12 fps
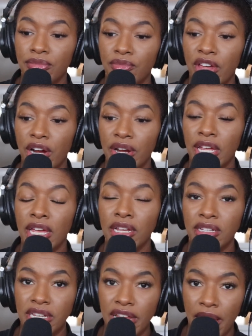very
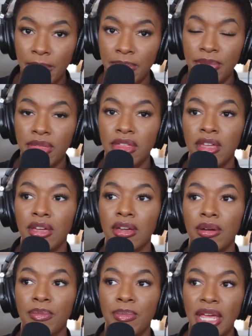in-depth,
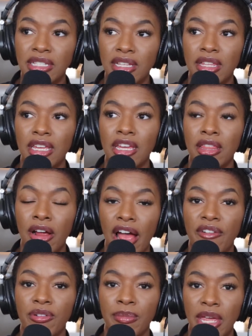basically they're
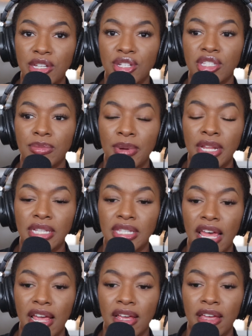affirmations, but it's
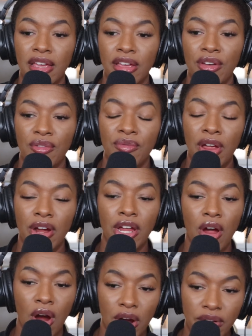like very
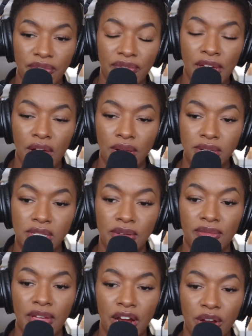heartfelt,
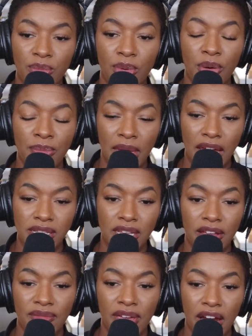very
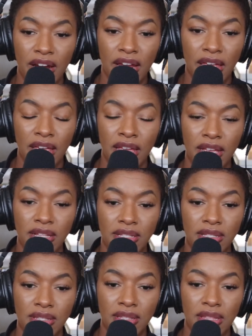romantic, very
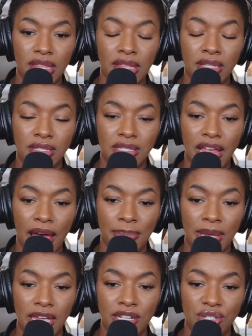
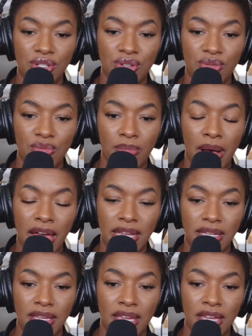tapping into
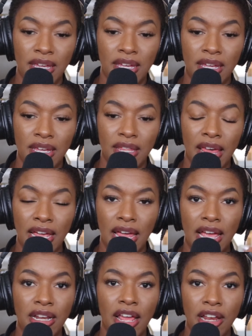my, like,
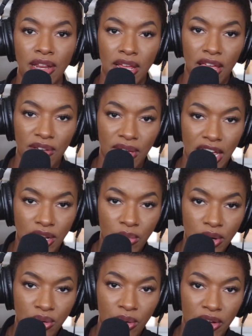and
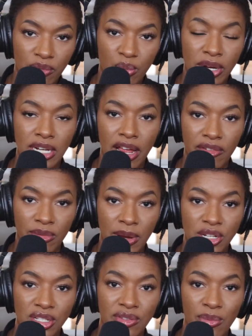anyone who I've written
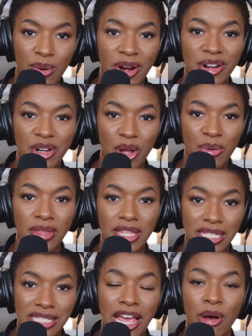affirmations for know that
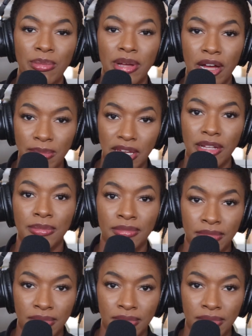this is how I'm coming.